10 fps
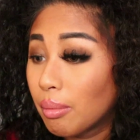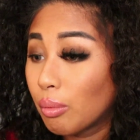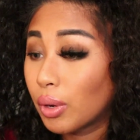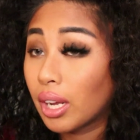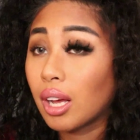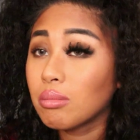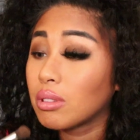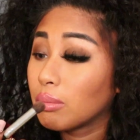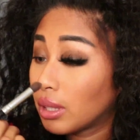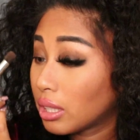when it comes
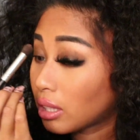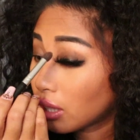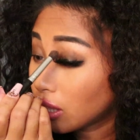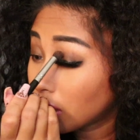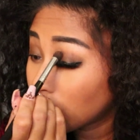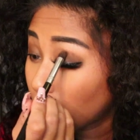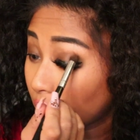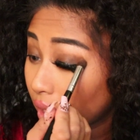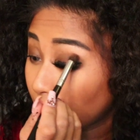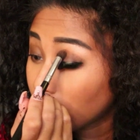to business.
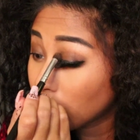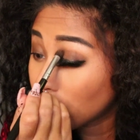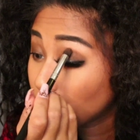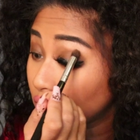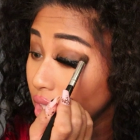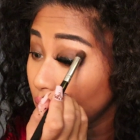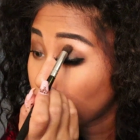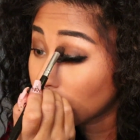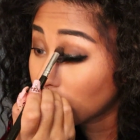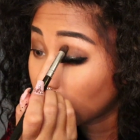Okay, and then she
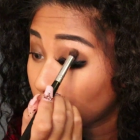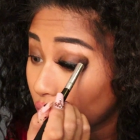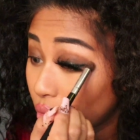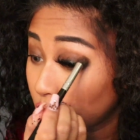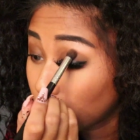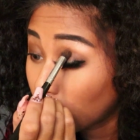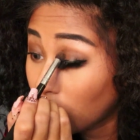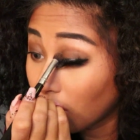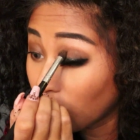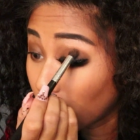was just so
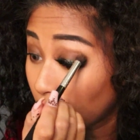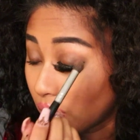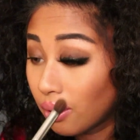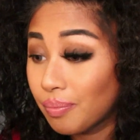slow.